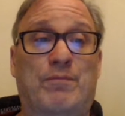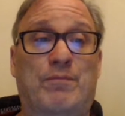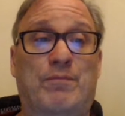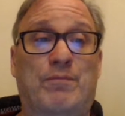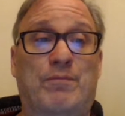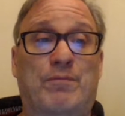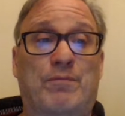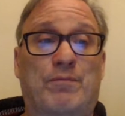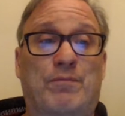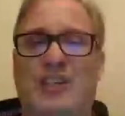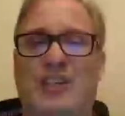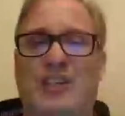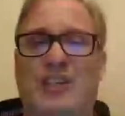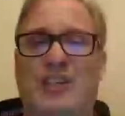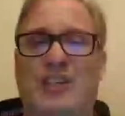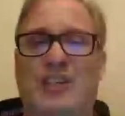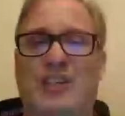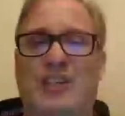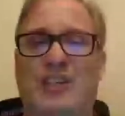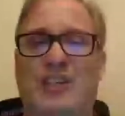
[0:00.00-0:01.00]
of the
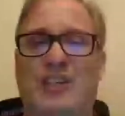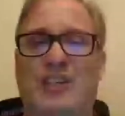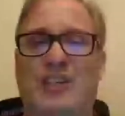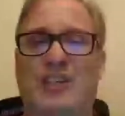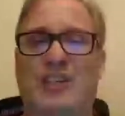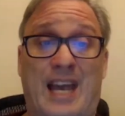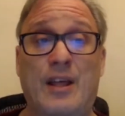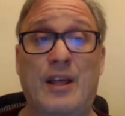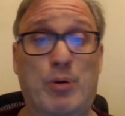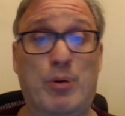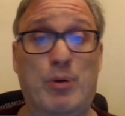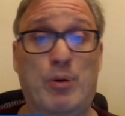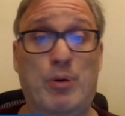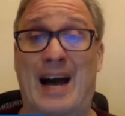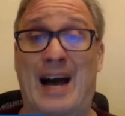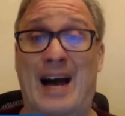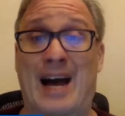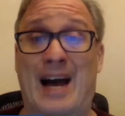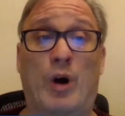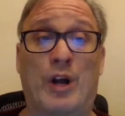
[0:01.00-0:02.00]
game
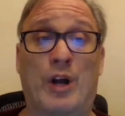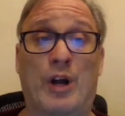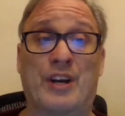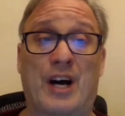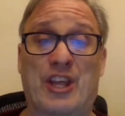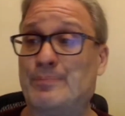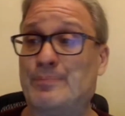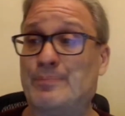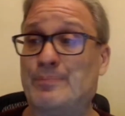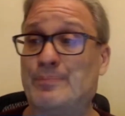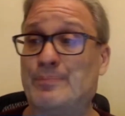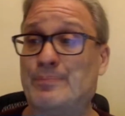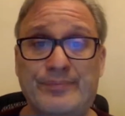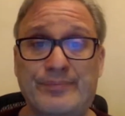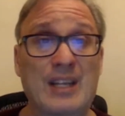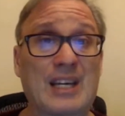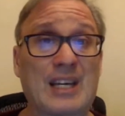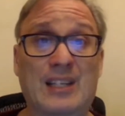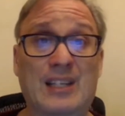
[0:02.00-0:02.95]
that put the under nothing.